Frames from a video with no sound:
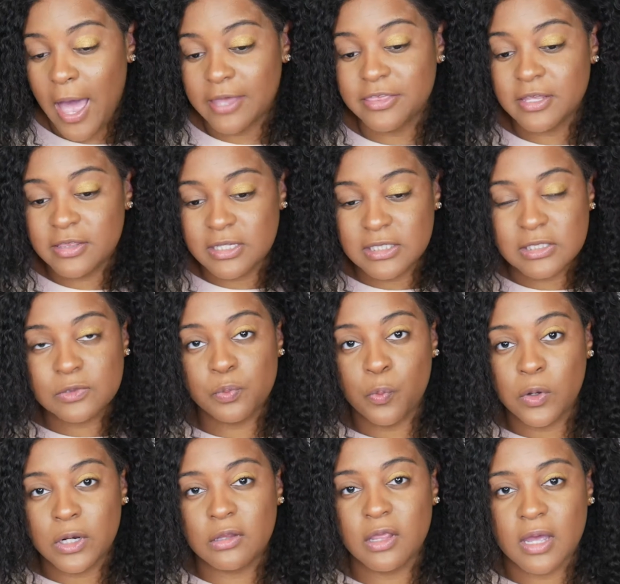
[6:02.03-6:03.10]
I think this is
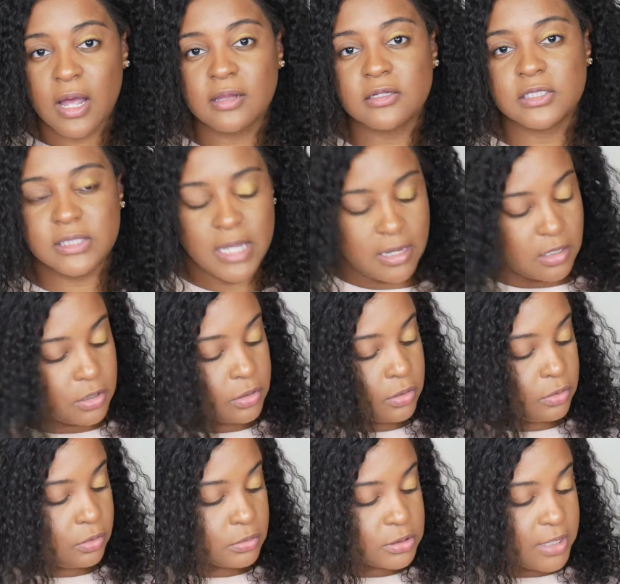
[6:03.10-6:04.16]
one of the colors that
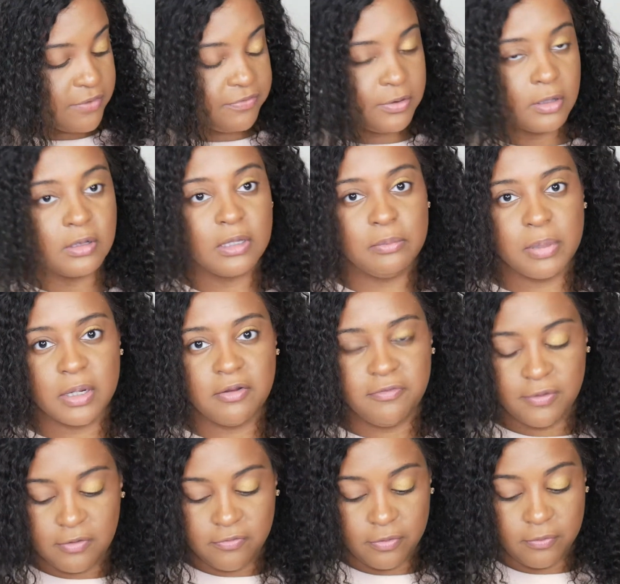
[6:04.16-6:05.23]
you'll definitely
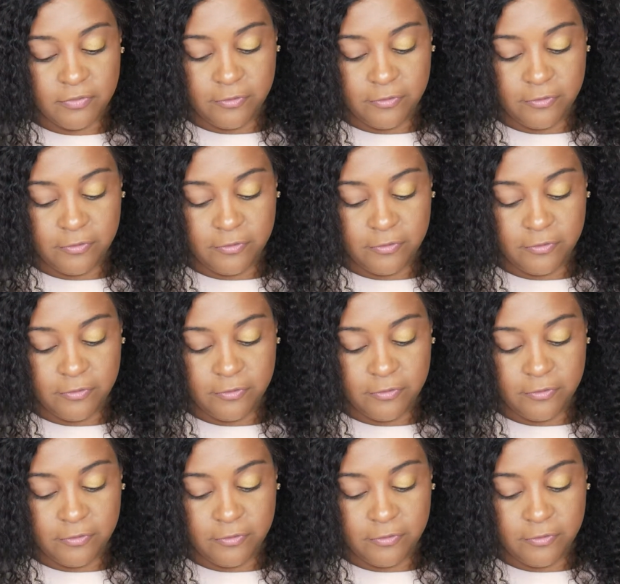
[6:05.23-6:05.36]
benefit from